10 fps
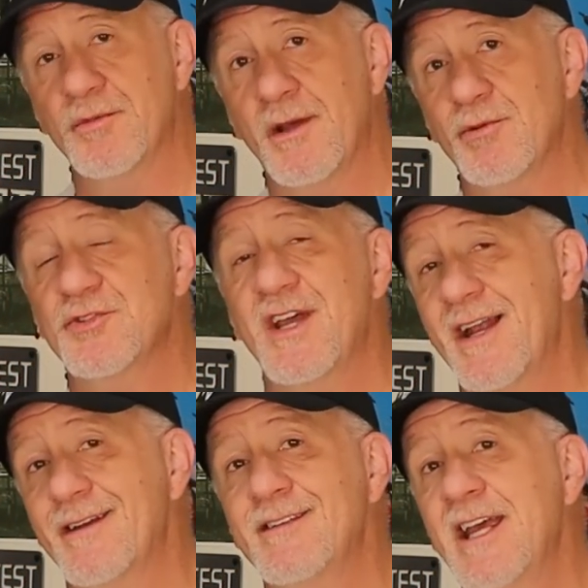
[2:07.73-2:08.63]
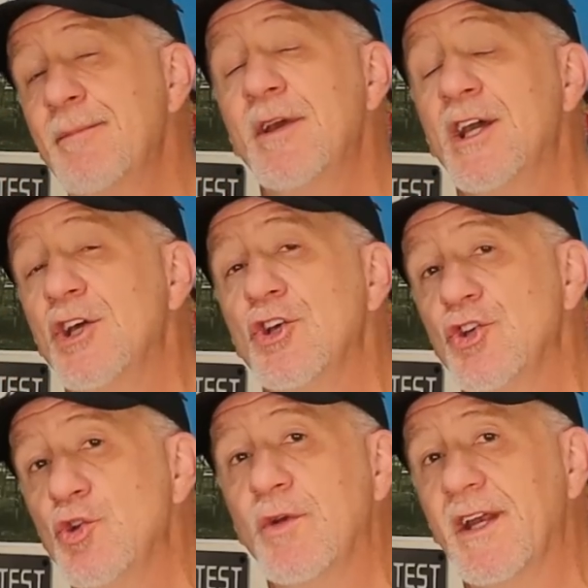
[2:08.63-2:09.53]
double-sided tape.
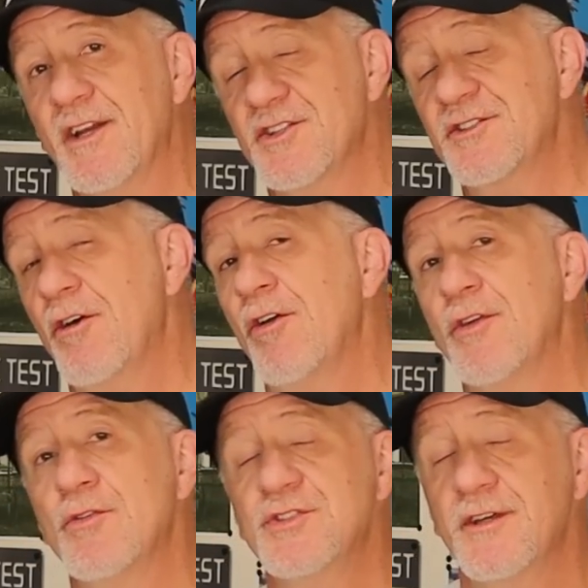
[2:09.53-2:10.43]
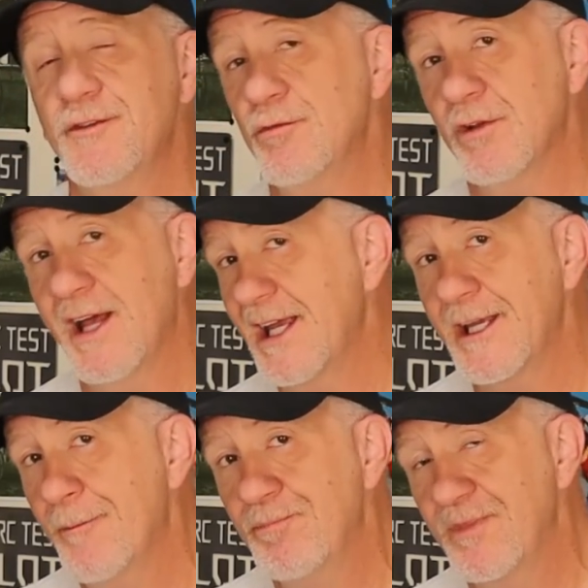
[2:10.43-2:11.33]
You can install those if you'd
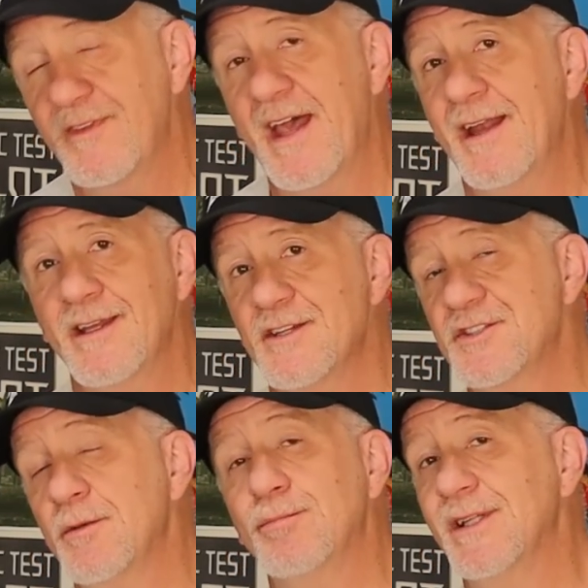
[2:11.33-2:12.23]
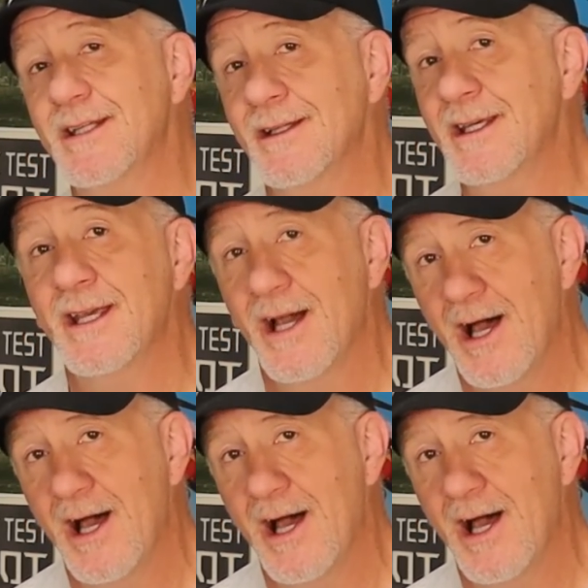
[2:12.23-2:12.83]
like. That is completely